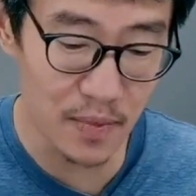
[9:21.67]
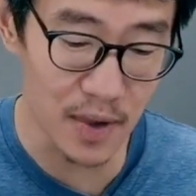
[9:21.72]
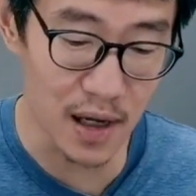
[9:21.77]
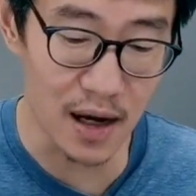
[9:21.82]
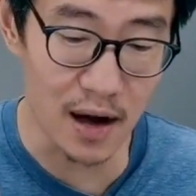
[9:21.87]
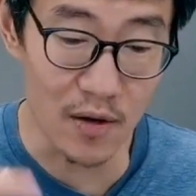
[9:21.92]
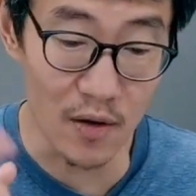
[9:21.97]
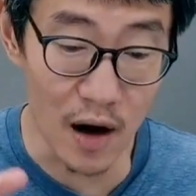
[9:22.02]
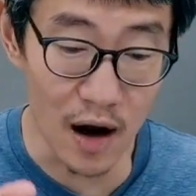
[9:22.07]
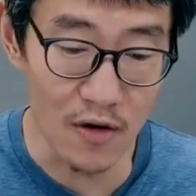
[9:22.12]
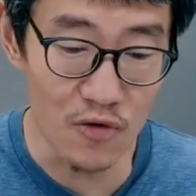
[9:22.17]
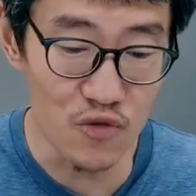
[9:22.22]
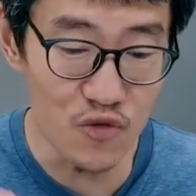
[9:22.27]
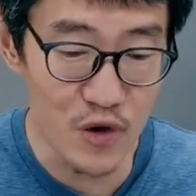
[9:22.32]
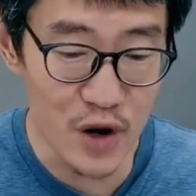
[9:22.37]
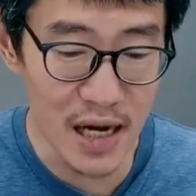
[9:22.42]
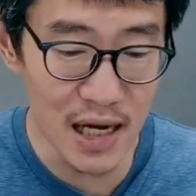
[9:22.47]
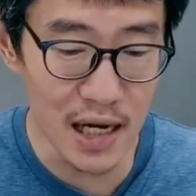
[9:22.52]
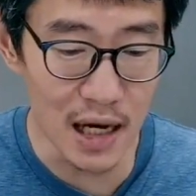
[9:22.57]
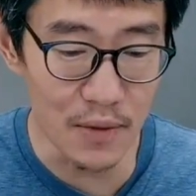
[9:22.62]
I'll
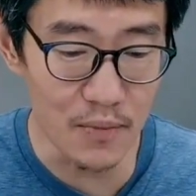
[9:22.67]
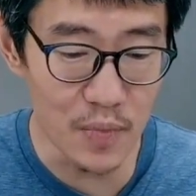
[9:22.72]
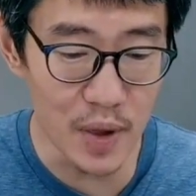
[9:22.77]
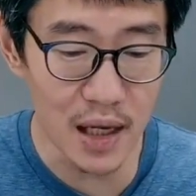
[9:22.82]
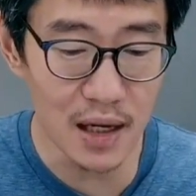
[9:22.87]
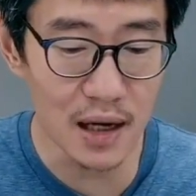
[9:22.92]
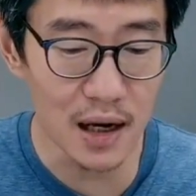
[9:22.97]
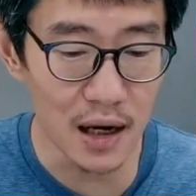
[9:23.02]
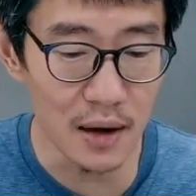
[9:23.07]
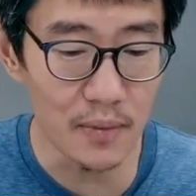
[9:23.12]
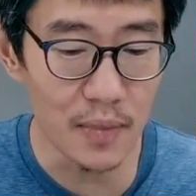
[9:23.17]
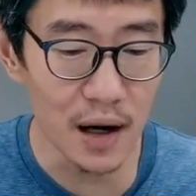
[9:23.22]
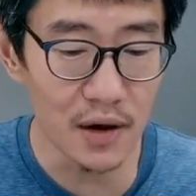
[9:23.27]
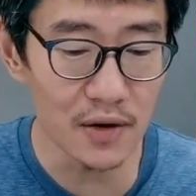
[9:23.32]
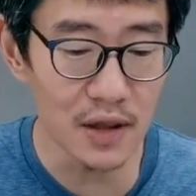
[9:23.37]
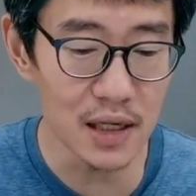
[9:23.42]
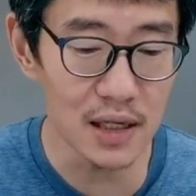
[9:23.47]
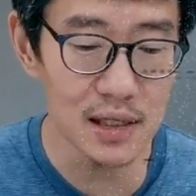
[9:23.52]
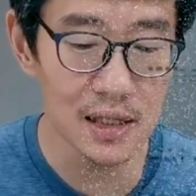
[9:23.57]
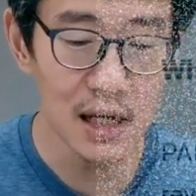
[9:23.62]
read a bit about
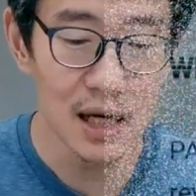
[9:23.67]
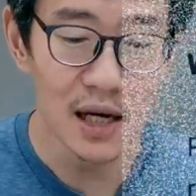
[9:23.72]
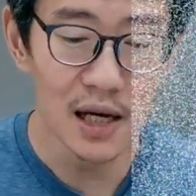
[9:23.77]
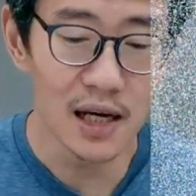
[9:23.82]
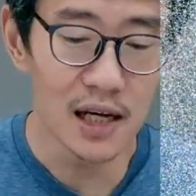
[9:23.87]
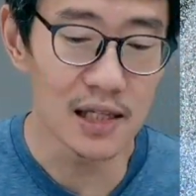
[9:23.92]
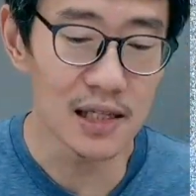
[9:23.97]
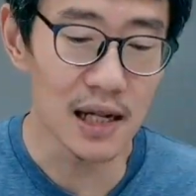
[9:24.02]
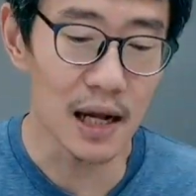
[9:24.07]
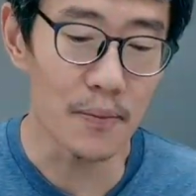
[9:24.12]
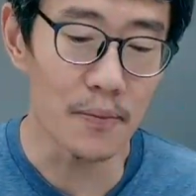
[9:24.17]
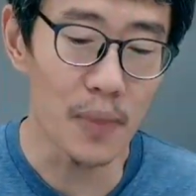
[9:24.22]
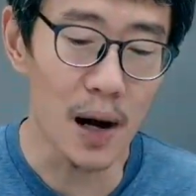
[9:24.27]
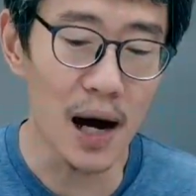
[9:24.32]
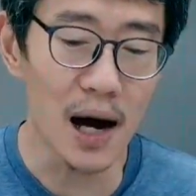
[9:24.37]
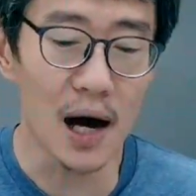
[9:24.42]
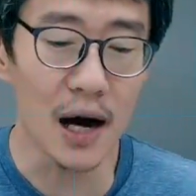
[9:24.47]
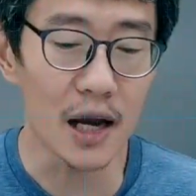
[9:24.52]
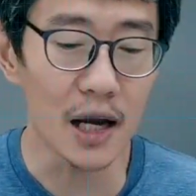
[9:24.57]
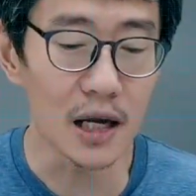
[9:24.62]
this. It's like
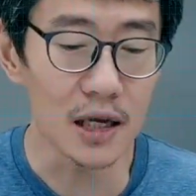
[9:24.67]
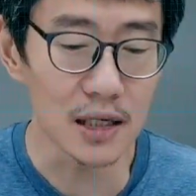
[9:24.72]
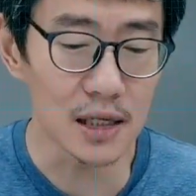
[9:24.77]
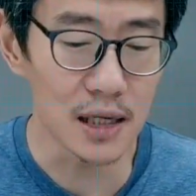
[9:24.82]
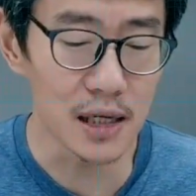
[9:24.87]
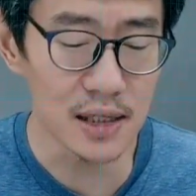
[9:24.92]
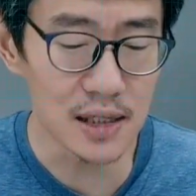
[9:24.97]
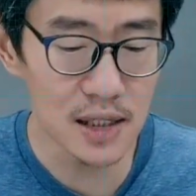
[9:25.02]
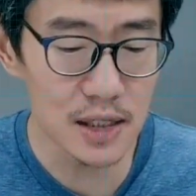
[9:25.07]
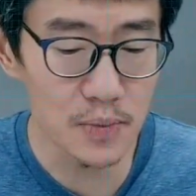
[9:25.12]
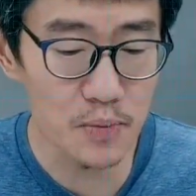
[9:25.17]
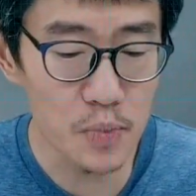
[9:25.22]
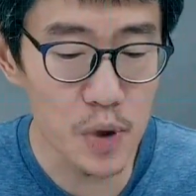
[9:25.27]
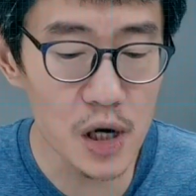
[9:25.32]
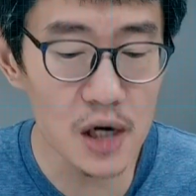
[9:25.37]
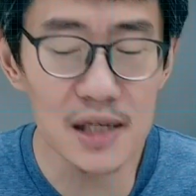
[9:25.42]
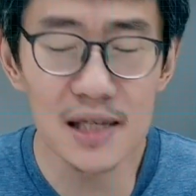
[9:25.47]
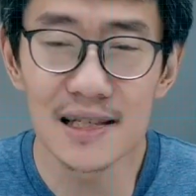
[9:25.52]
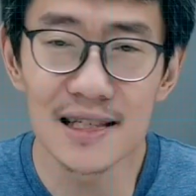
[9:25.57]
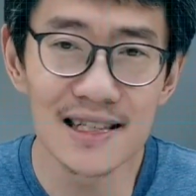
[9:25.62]
Pi, it's
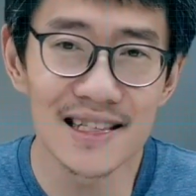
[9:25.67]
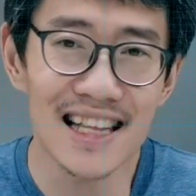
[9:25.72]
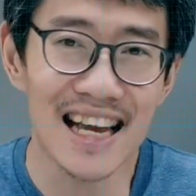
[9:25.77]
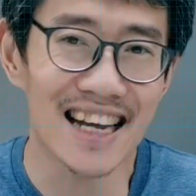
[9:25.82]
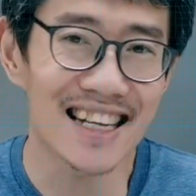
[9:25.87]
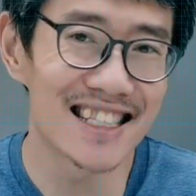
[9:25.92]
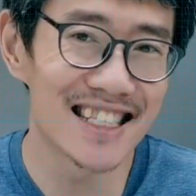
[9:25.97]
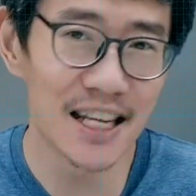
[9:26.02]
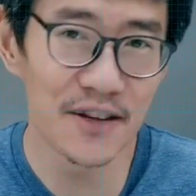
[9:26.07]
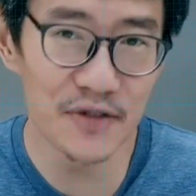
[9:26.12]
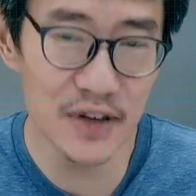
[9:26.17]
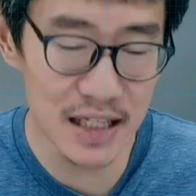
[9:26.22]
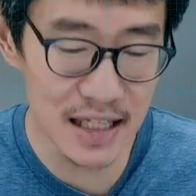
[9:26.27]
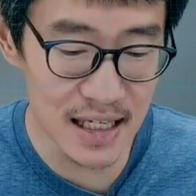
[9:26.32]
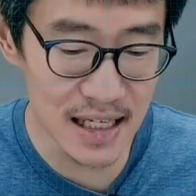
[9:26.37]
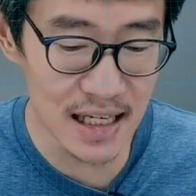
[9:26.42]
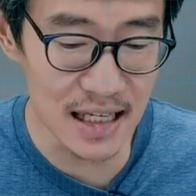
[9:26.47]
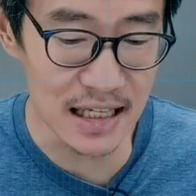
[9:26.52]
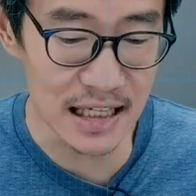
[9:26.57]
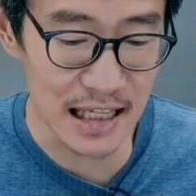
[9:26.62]
personal
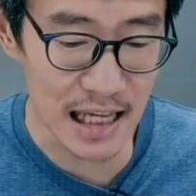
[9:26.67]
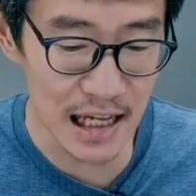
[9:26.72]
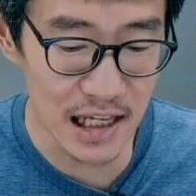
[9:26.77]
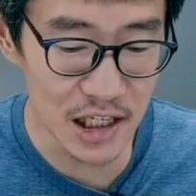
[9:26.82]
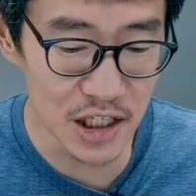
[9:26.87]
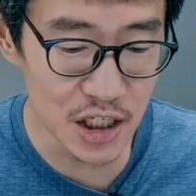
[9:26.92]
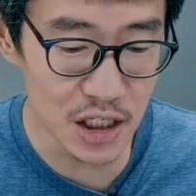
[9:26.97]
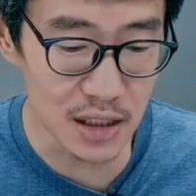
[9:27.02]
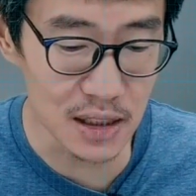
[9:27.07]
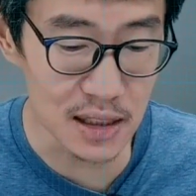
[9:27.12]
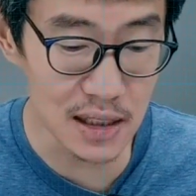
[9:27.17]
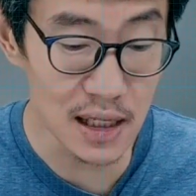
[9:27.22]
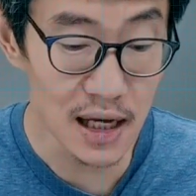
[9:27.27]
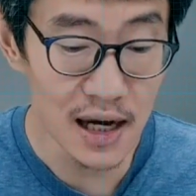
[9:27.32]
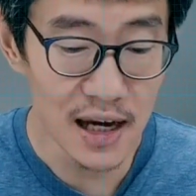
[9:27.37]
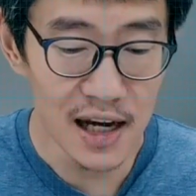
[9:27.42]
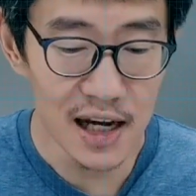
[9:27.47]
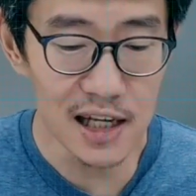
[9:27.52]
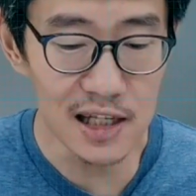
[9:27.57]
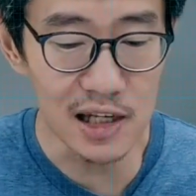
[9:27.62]
activity intelligence.
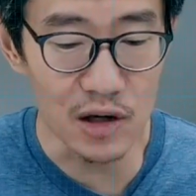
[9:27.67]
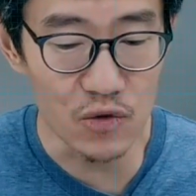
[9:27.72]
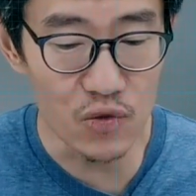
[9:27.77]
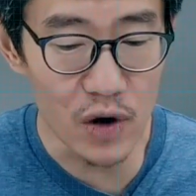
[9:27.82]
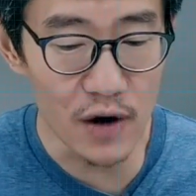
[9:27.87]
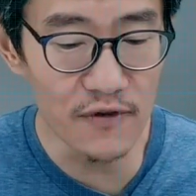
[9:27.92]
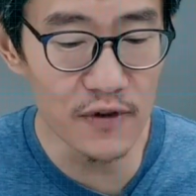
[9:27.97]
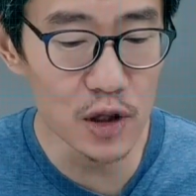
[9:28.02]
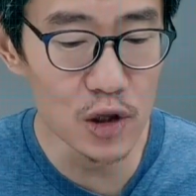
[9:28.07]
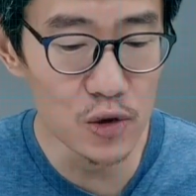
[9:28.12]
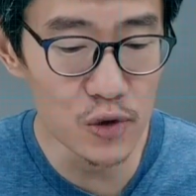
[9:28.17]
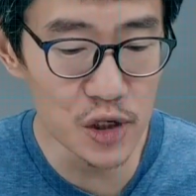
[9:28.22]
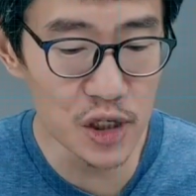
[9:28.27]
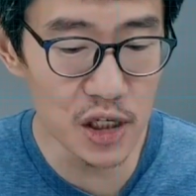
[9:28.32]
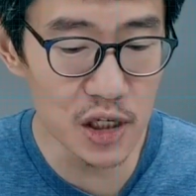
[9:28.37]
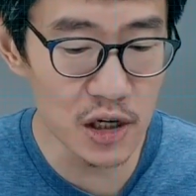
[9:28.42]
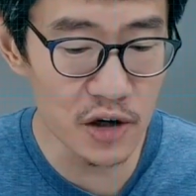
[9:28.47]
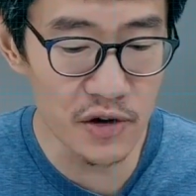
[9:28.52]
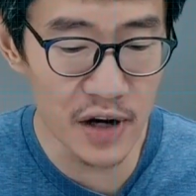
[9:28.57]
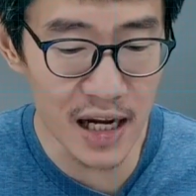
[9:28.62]
It's a
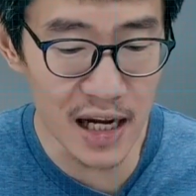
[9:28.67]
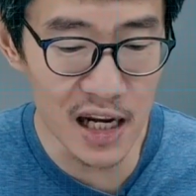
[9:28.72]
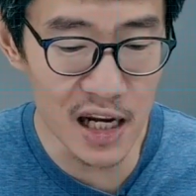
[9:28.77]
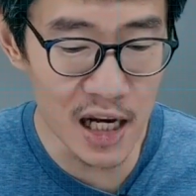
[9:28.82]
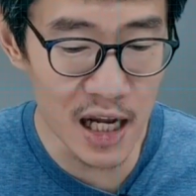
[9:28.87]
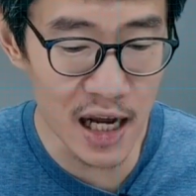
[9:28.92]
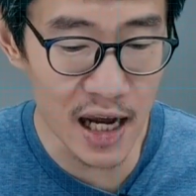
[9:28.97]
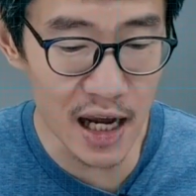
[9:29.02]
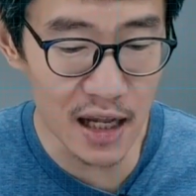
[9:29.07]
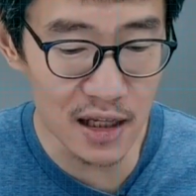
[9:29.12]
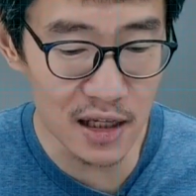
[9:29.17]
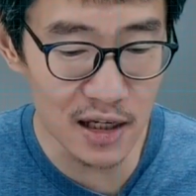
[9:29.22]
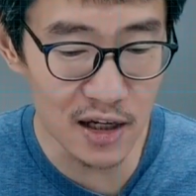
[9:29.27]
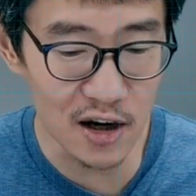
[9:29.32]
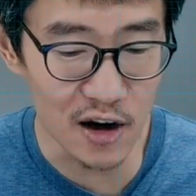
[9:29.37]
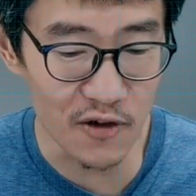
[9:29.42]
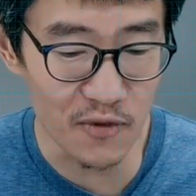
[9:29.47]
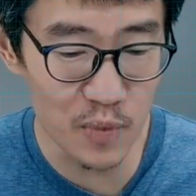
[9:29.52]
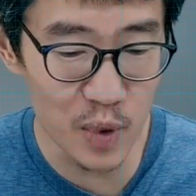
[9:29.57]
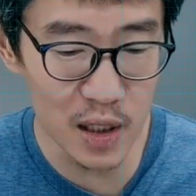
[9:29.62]
revolutionary indicator
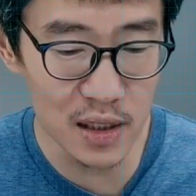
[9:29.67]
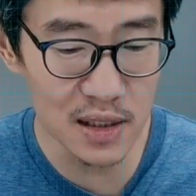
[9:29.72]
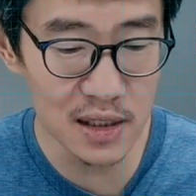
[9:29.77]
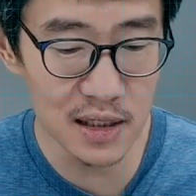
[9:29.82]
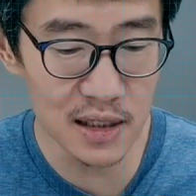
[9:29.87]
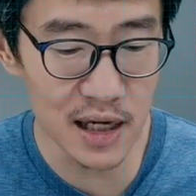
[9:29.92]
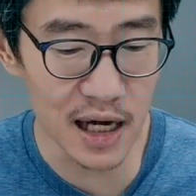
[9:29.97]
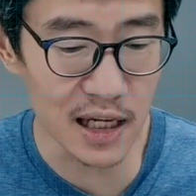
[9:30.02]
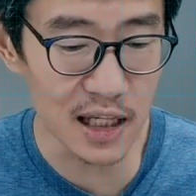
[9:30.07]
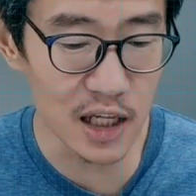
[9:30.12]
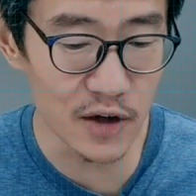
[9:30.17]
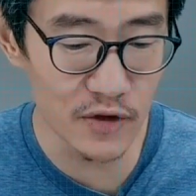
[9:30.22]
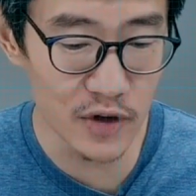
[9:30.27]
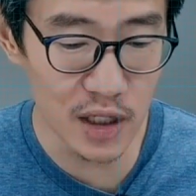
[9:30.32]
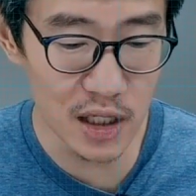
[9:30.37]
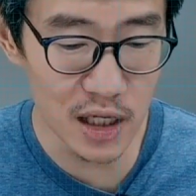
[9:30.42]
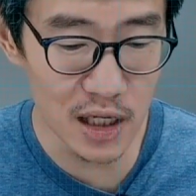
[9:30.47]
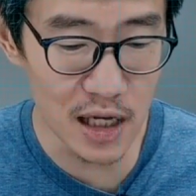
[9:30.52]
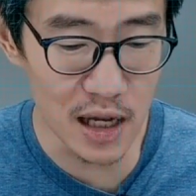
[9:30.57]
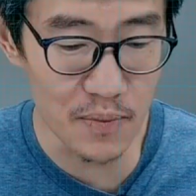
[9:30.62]
of personal
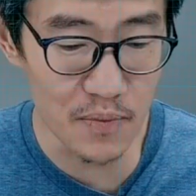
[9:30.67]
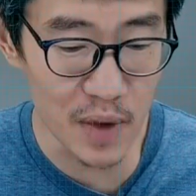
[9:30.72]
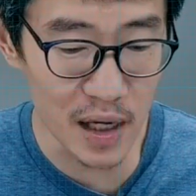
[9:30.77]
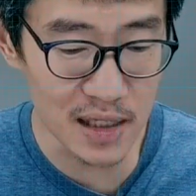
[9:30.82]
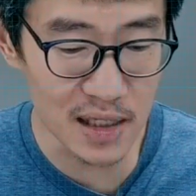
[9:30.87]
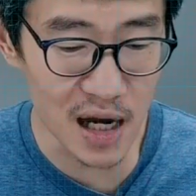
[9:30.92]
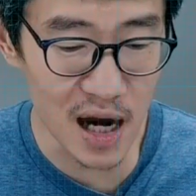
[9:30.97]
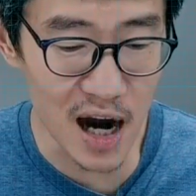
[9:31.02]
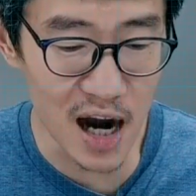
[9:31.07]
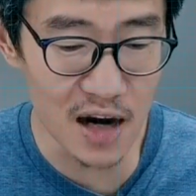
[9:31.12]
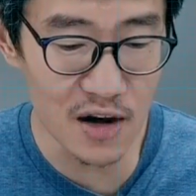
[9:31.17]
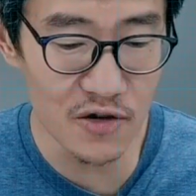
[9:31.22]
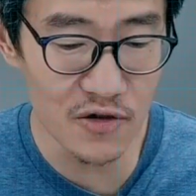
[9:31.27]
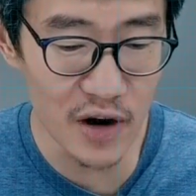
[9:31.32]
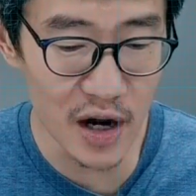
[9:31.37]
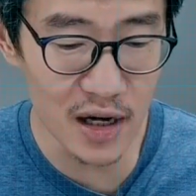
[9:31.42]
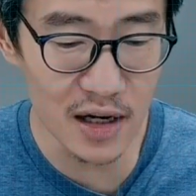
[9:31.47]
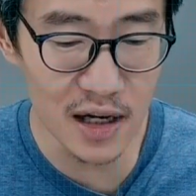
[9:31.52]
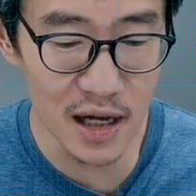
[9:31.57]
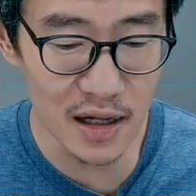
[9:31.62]
activity that makes heart
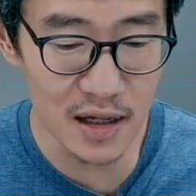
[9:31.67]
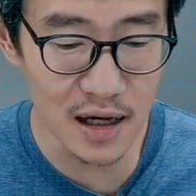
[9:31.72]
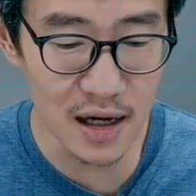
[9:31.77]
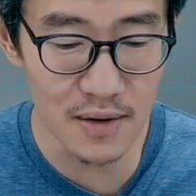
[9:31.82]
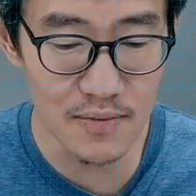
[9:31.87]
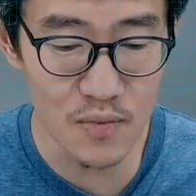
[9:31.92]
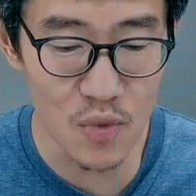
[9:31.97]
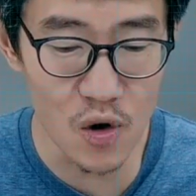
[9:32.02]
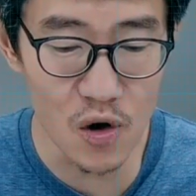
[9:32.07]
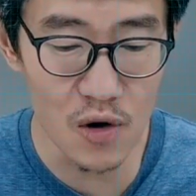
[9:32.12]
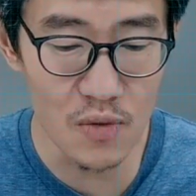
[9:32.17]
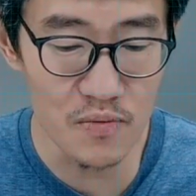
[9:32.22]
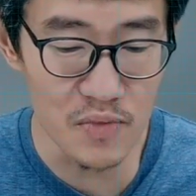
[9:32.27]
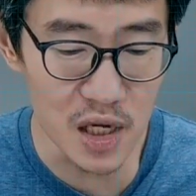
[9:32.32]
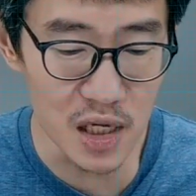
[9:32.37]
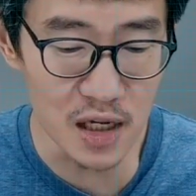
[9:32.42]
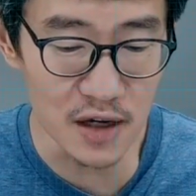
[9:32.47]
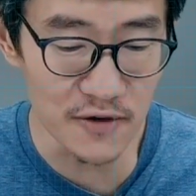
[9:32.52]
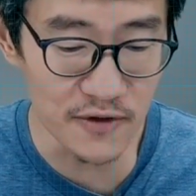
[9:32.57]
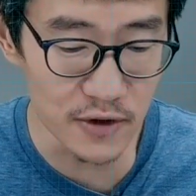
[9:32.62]
rate data more
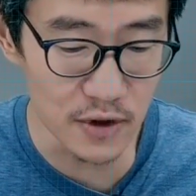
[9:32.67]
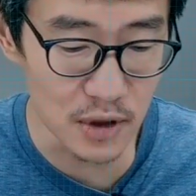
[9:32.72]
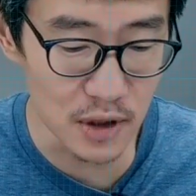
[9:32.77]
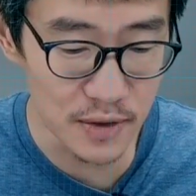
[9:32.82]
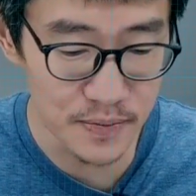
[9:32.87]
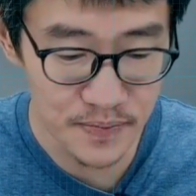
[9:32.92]
meaningful.